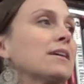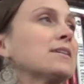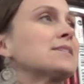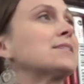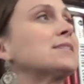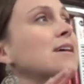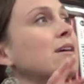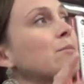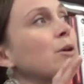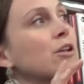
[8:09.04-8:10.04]

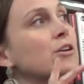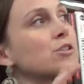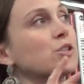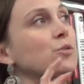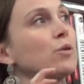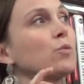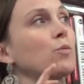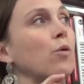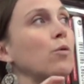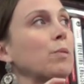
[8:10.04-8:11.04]
Similar to a
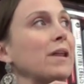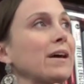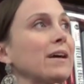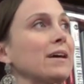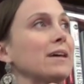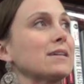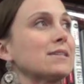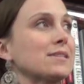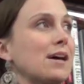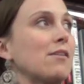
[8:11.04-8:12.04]
role play,
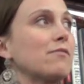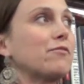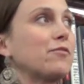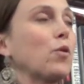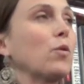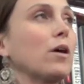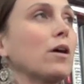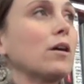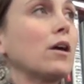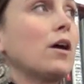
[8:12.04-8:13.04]
except
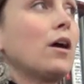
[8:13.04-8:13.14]
for